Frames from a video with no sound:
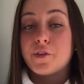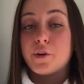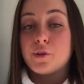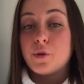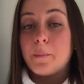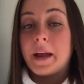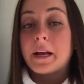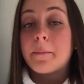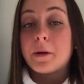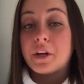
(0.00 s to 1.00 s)
those who may
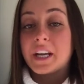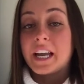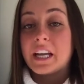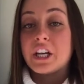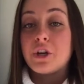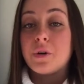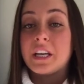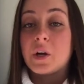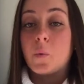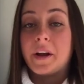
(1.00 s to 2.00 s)
communicate in
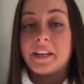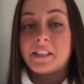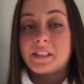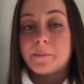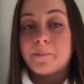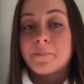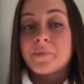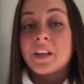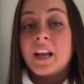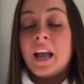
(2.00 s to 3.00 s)
unique ways.
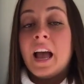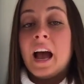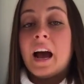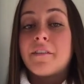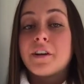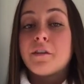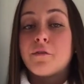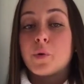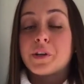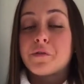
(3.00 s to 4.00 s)
Having a
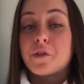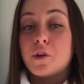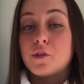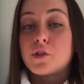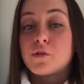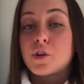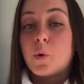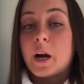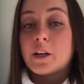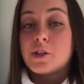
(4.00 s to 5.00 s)
voice for those who
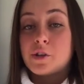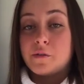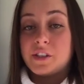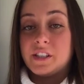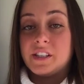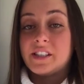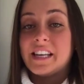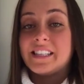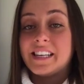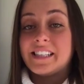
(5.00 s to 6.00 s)
require services
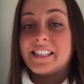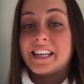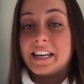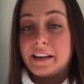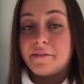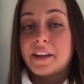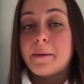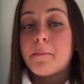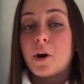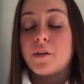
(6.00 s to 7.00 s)
is a
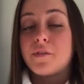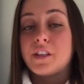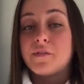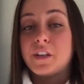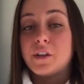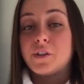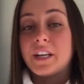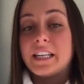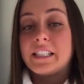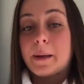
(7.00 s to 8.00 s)
significant part of this field
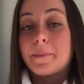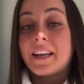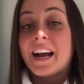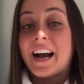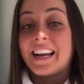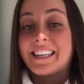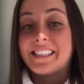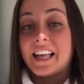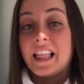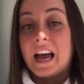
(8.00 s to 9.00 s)
and something I
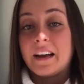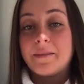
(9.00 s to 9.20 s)
excel at.